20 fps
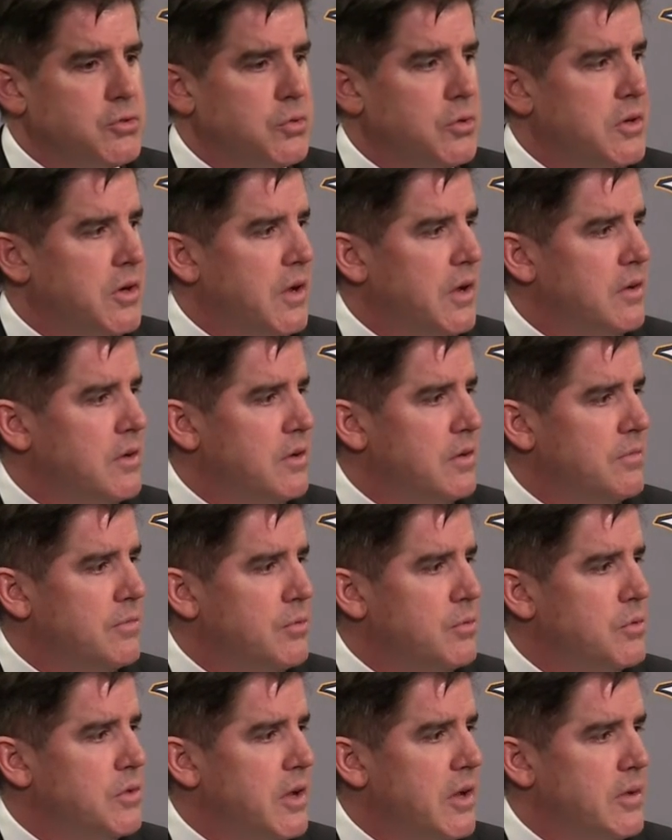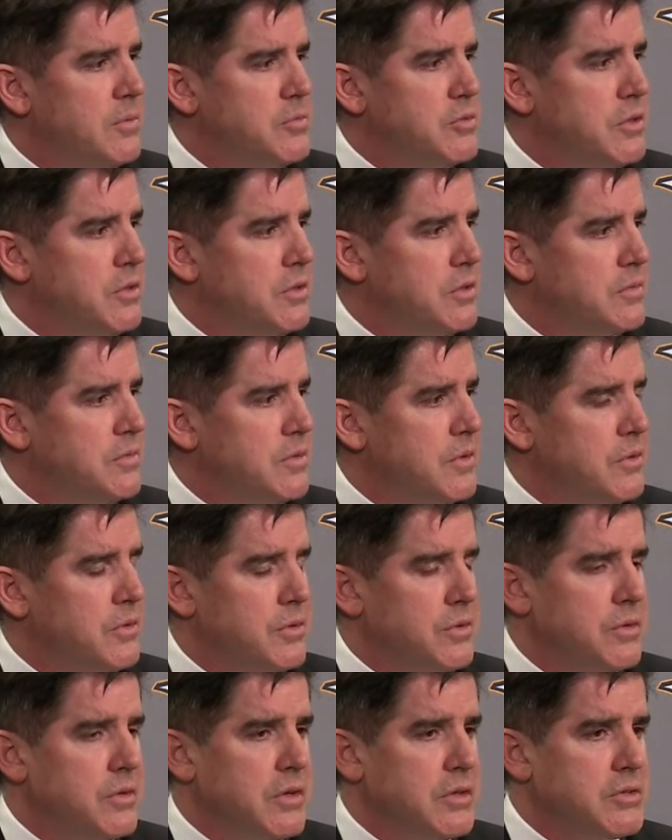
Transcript: shorthanded a few times there in the third.